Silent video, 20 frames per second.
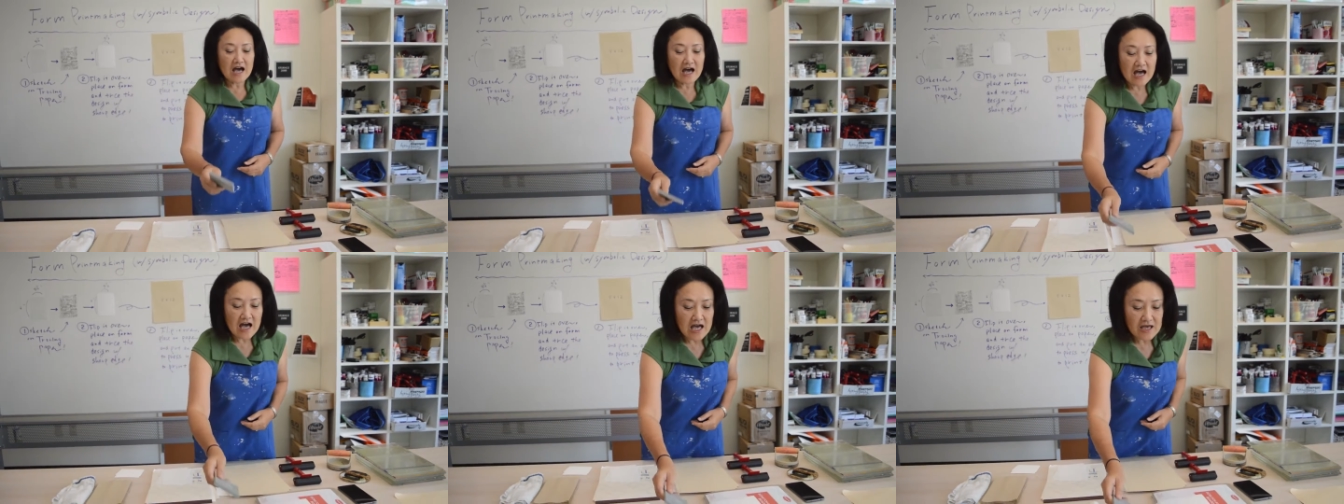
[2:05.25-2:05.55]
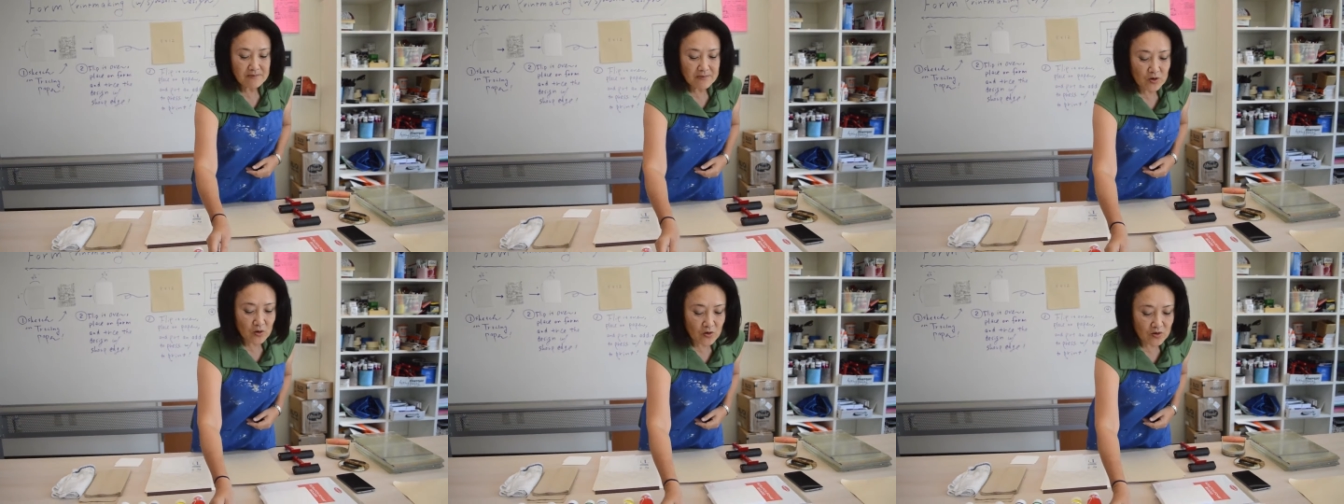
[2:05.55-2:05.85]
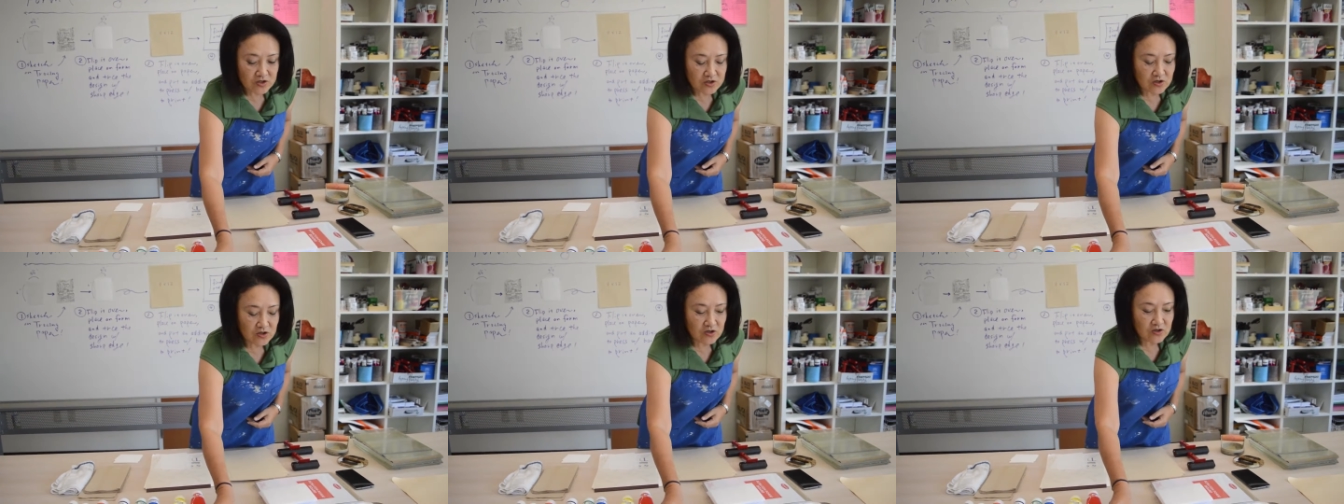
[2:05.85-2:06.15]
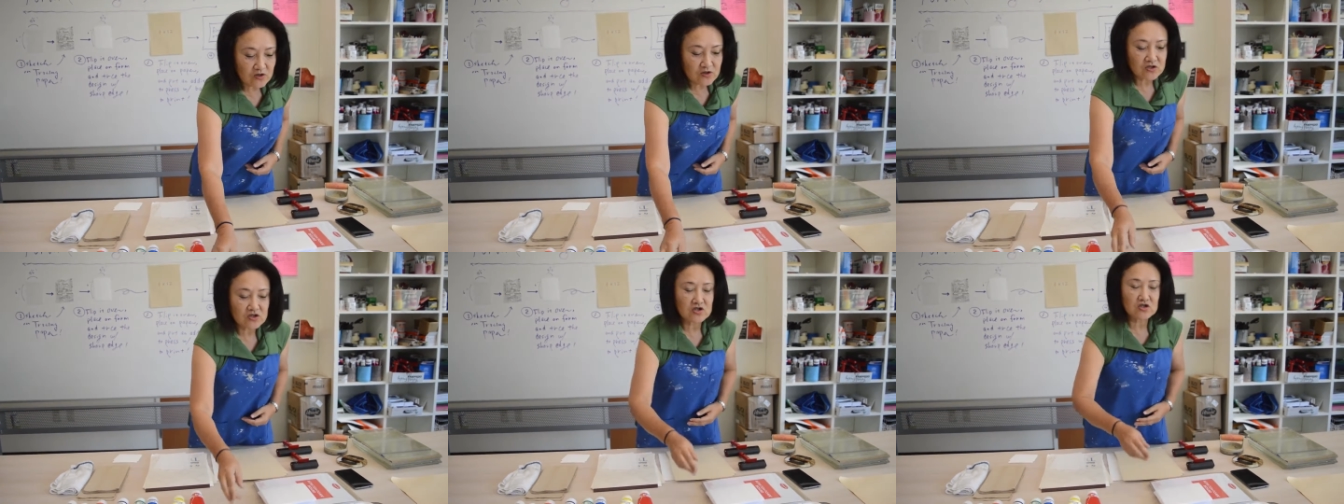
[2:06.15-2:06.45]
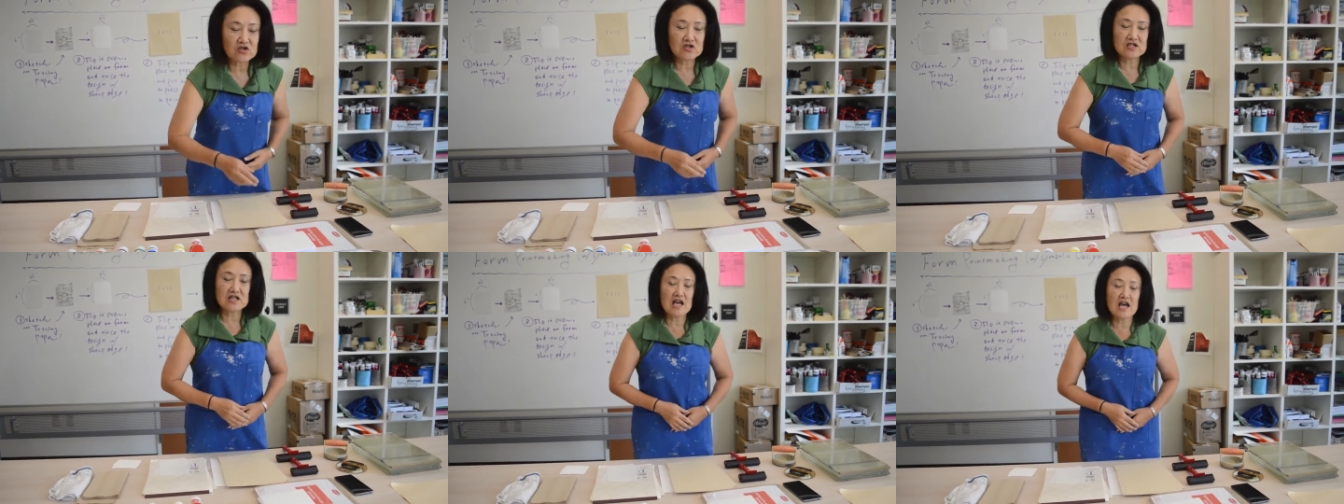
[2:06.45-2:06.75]
I'm going to use
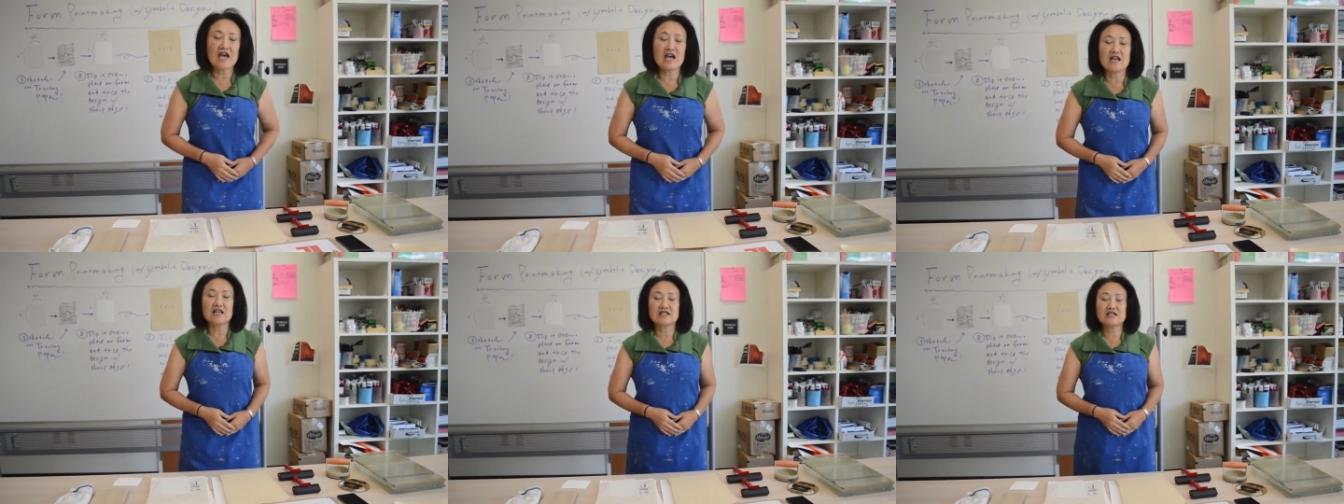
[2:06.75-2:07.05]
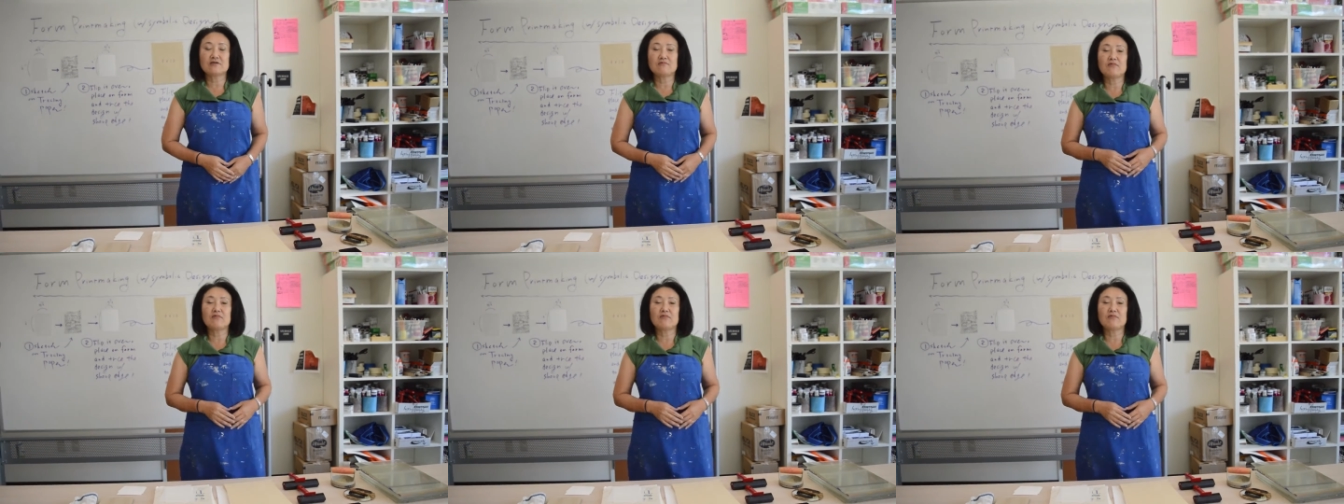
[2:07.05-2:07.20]
today's